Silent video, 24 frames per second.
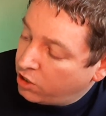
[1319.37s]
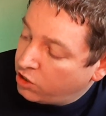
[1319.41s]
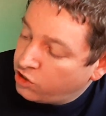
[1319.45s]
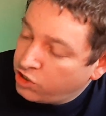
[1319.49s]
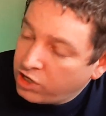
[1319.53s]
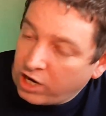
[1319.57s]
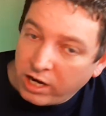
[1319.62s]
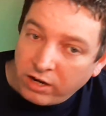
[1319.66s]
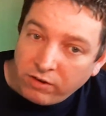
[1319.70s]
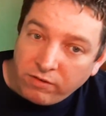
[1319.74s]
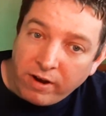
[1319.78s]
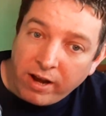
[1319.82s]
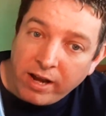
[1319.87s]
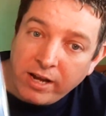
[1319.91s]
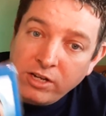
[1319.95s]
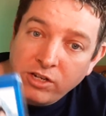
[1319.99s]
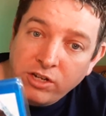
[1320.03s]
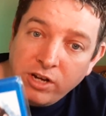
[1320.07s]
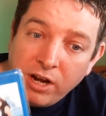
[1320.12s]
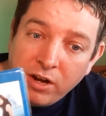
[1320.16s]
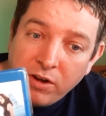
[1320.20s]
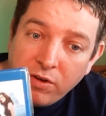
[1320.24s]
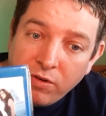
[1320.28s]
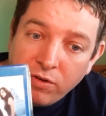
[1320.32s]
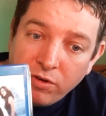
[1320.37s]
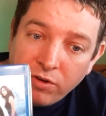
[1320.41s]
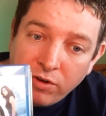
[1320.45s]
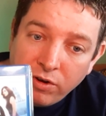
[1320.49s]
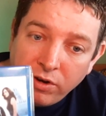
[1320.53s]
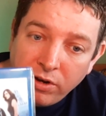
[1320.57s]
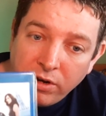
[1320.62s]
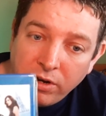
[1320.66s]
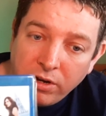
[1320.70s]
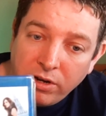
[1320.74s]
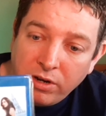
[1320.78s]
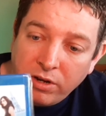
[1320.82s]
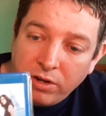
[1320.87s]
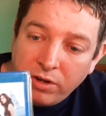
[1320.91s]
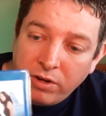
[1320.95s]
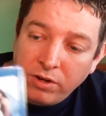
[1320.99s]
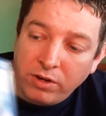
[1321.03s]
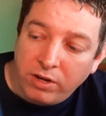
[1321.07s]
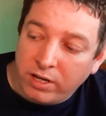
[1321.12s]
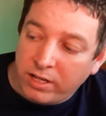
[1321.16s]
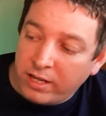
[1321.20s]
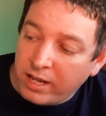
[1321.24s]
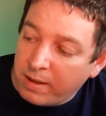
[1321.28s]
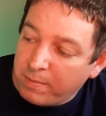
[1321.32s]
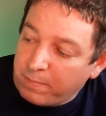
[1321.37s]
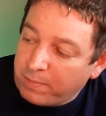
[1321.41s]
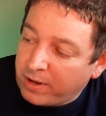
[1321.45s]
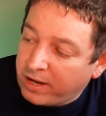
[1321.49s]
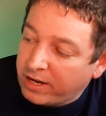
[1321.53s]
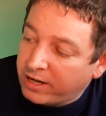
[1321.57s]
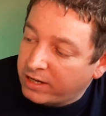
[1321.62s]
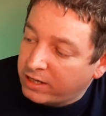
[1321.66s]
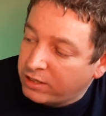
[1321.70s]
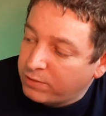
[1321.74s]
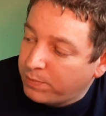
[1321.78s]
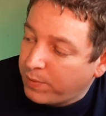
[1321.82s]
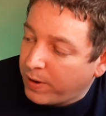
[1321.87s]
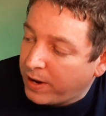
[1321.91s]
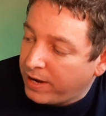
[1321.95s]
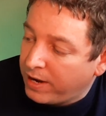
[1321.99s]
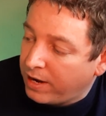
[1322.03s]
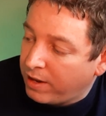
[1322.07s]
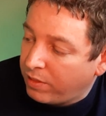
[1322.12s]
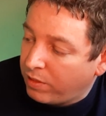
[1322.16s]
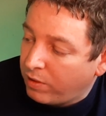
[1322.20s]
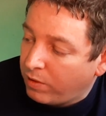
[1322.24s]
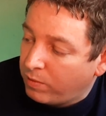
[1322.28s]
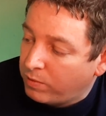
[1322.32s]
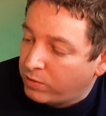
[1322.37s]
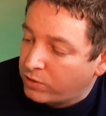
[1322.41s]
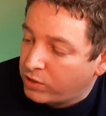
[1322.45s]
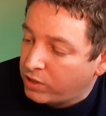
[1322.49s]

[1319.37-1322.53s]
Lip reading: Jack Ryan Shadow Recruit, good attempt by Chris Pine, I thought it was